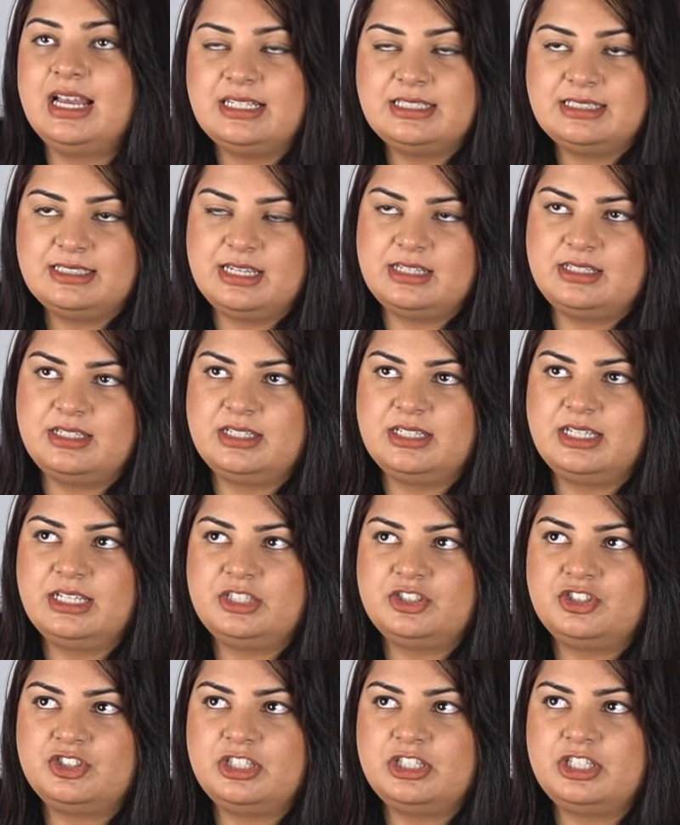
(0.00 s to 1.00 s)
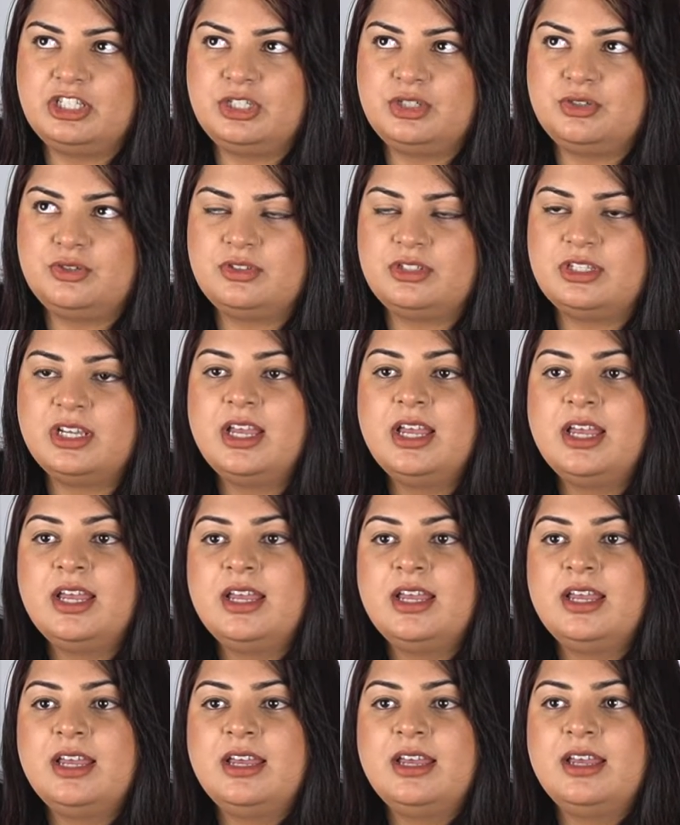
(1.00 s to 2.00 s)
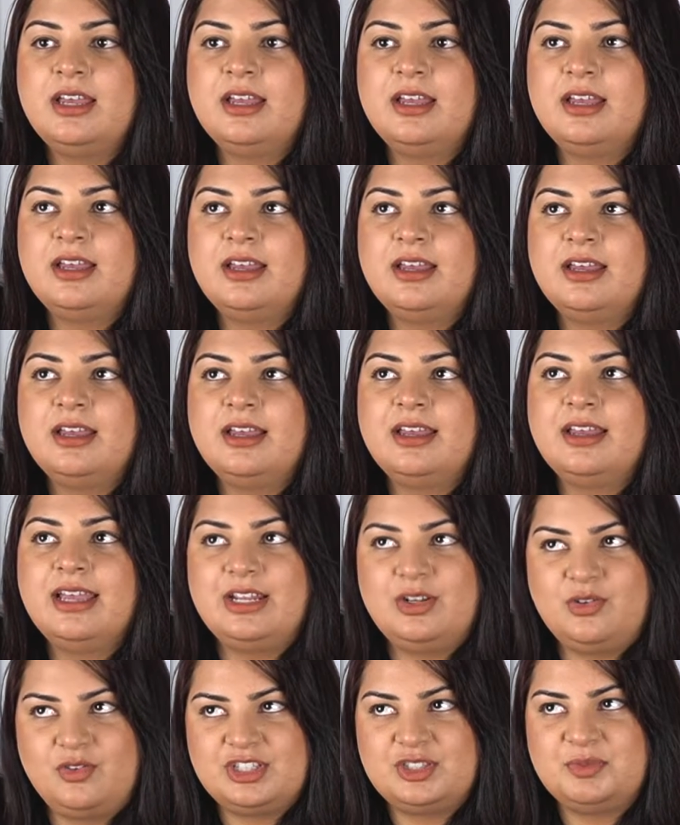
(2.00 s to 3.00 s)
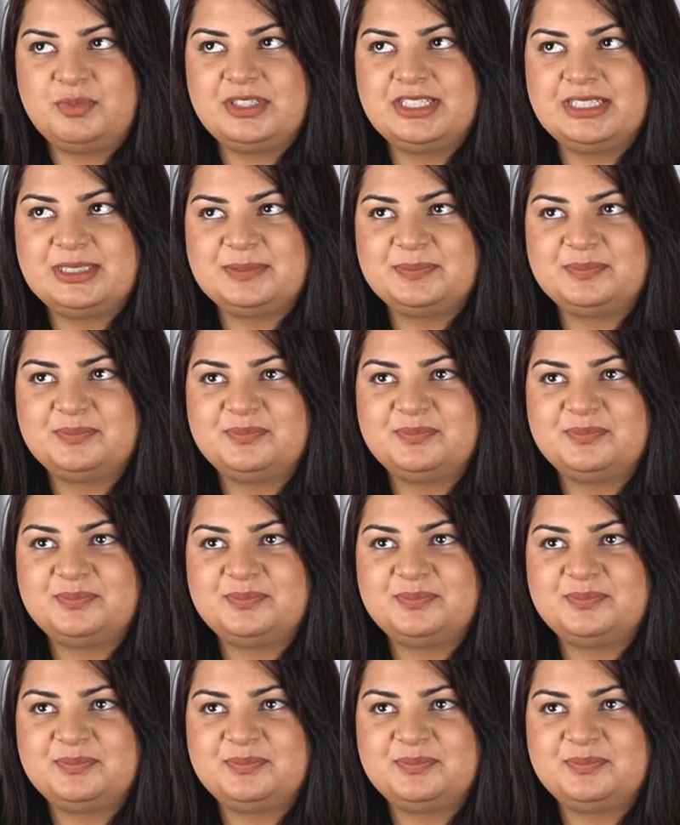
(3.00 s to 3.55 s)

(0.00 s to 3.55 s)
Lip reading: Ice Dental Institute and Hospital.